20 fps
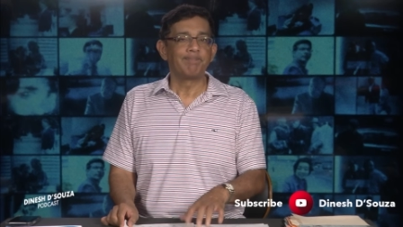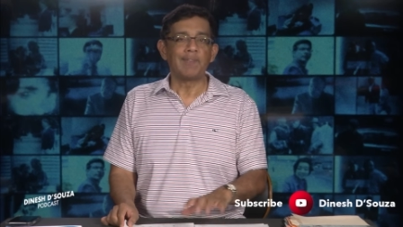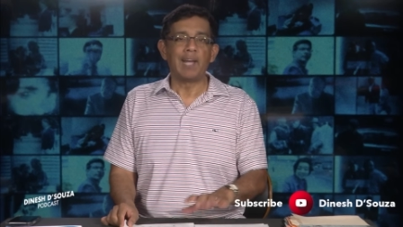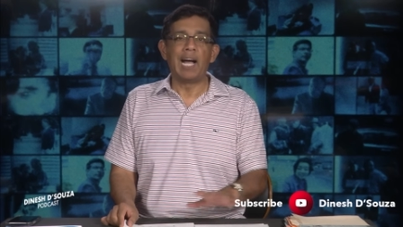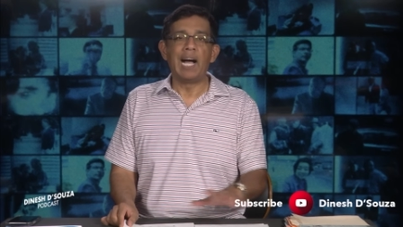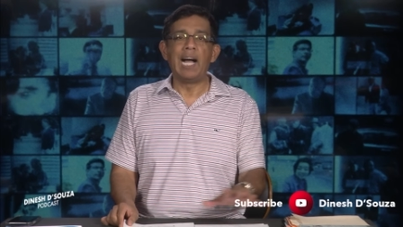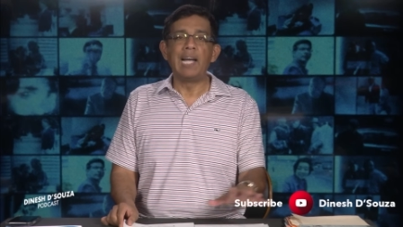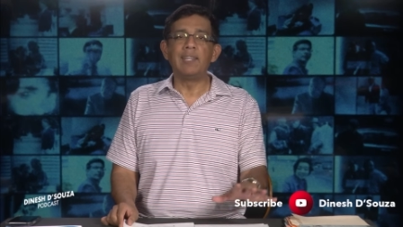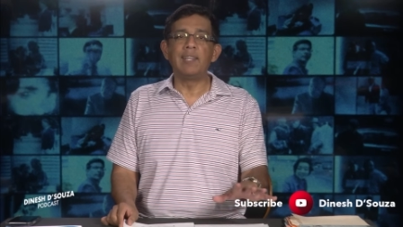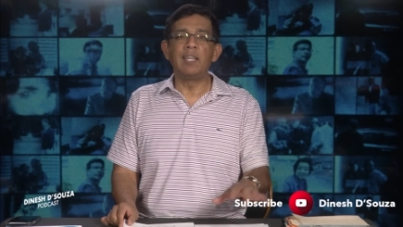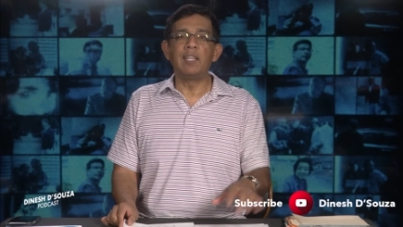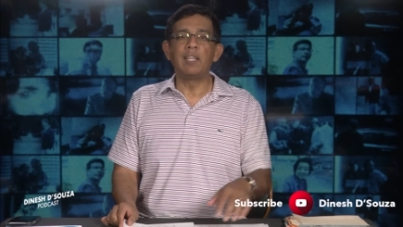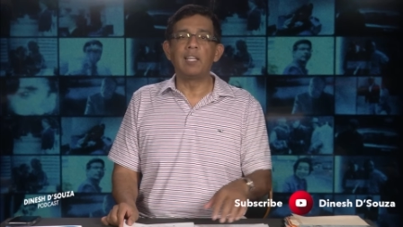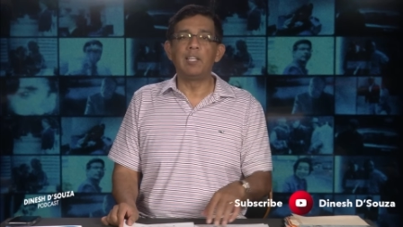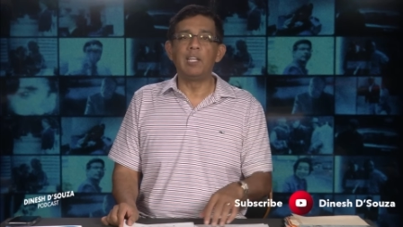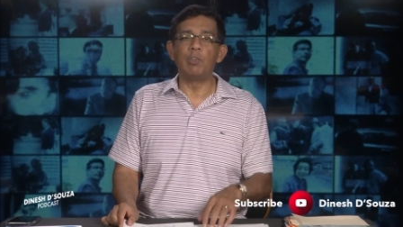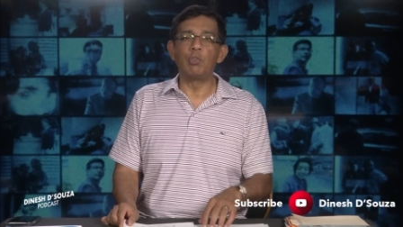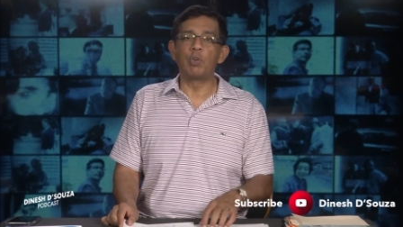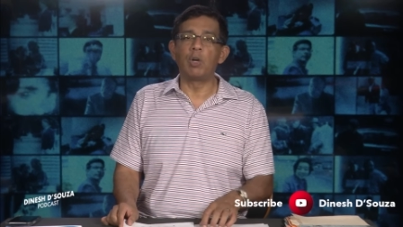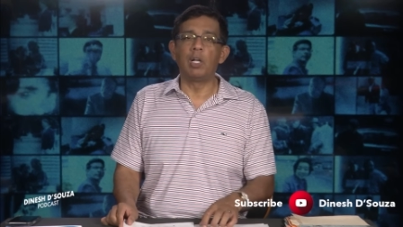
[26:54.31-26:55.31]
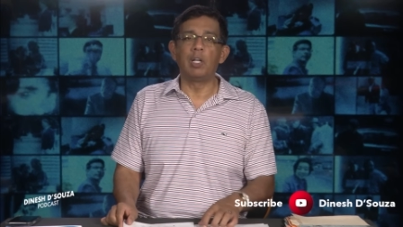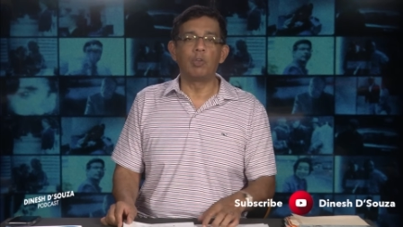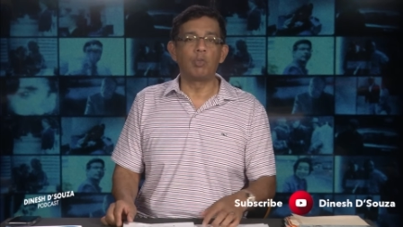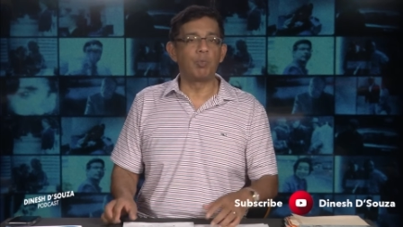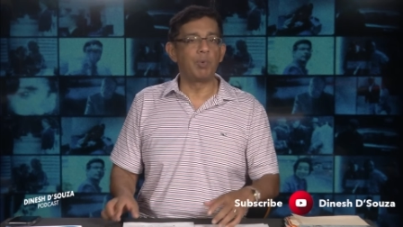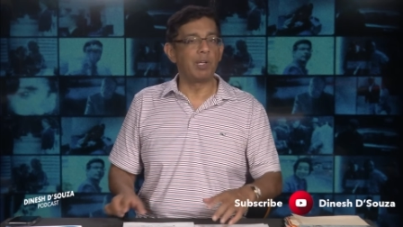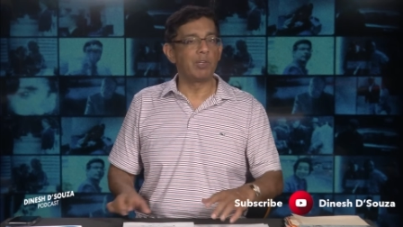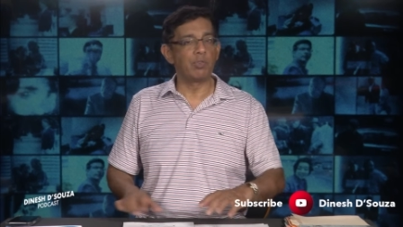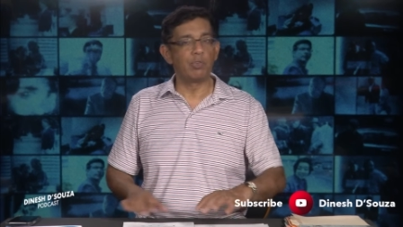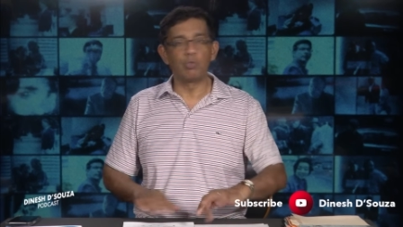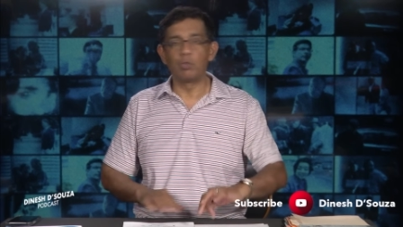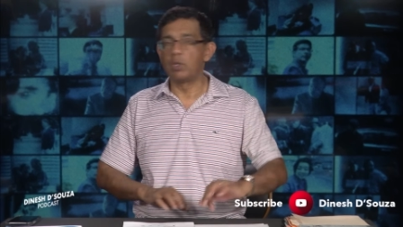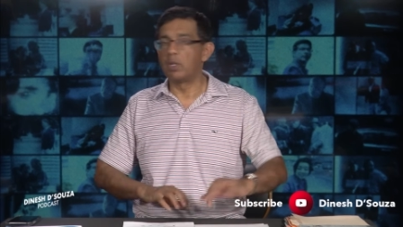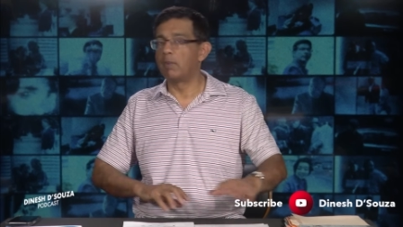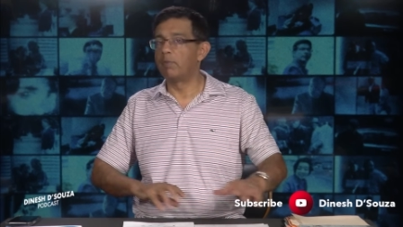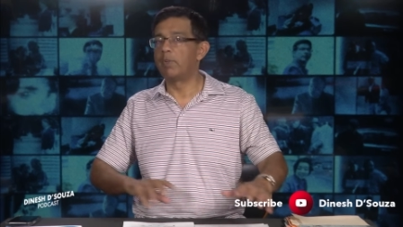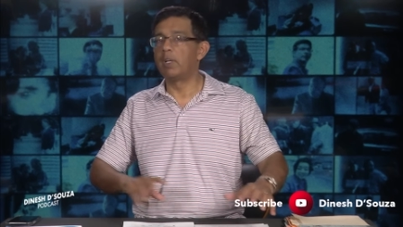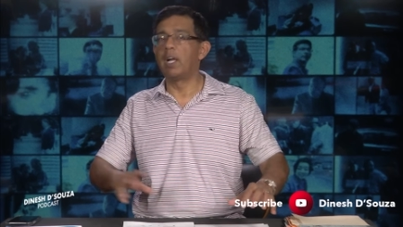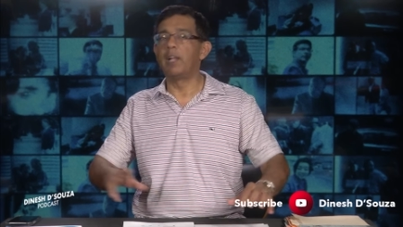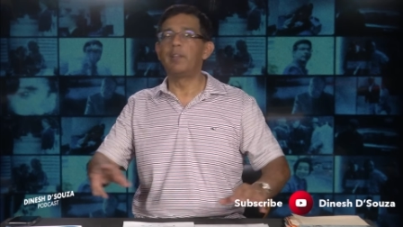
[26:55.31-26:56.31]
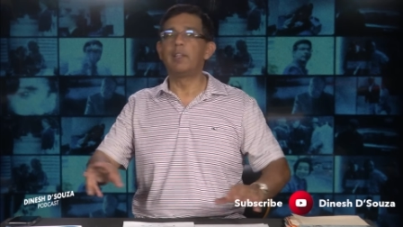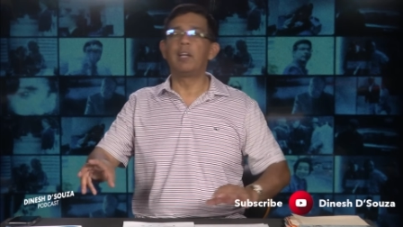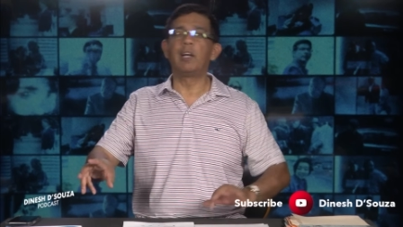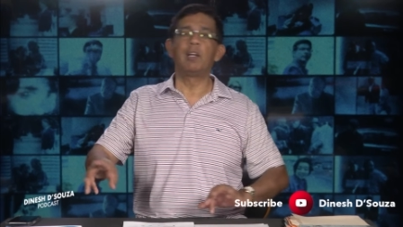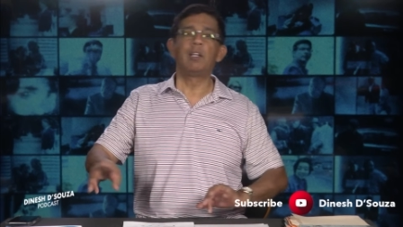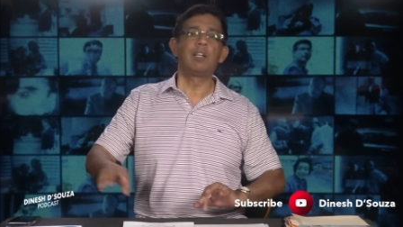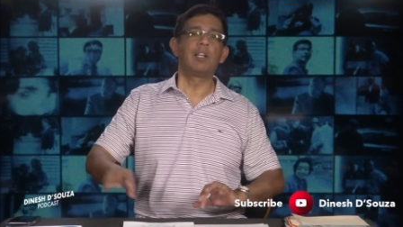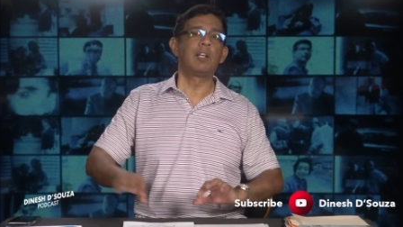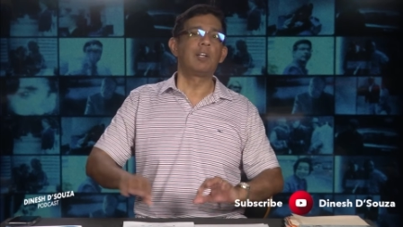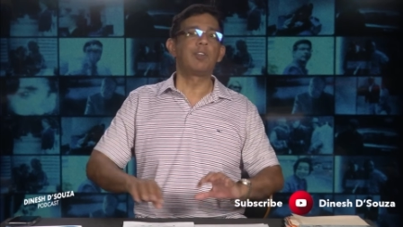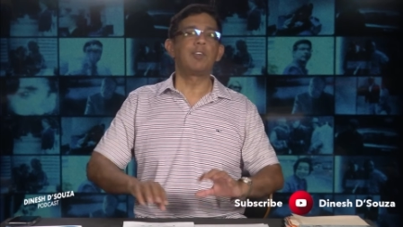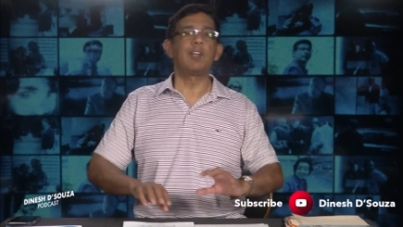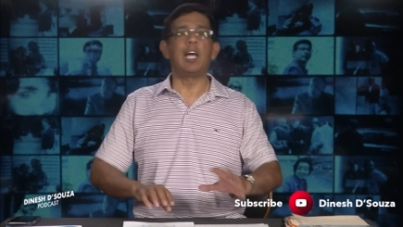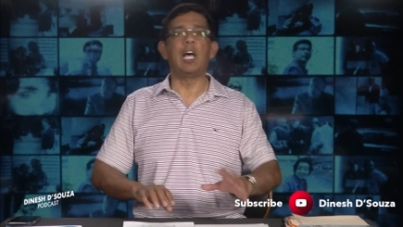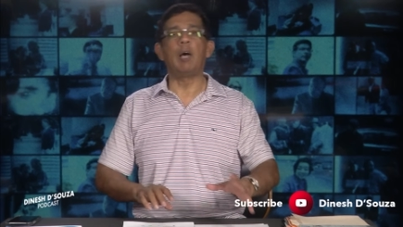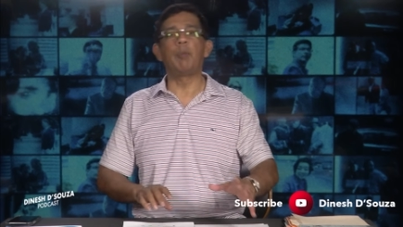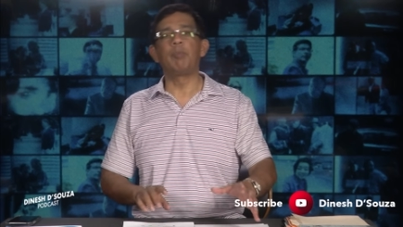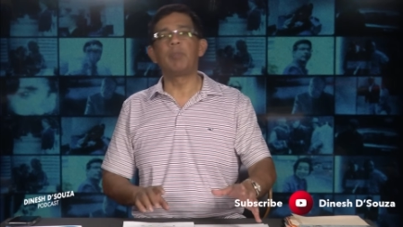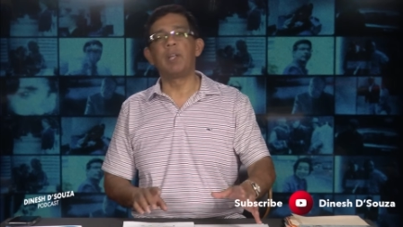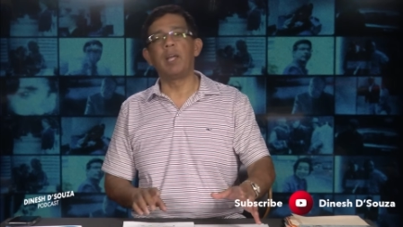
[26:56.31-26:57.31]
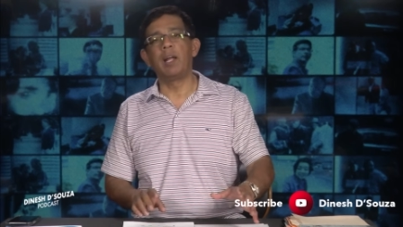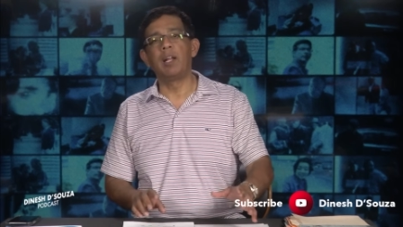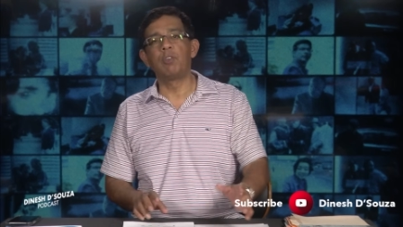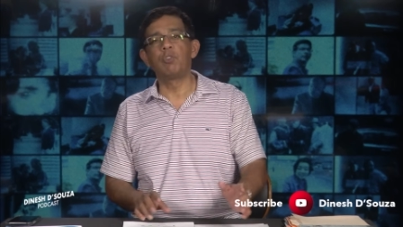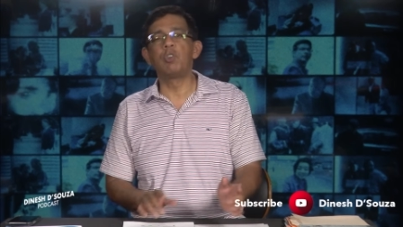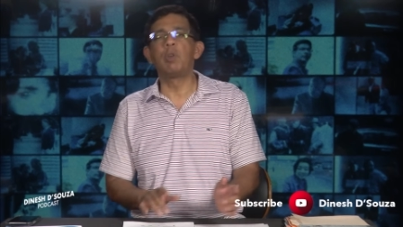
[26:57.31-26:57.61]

I think that these college presidents could have done their little tap dance,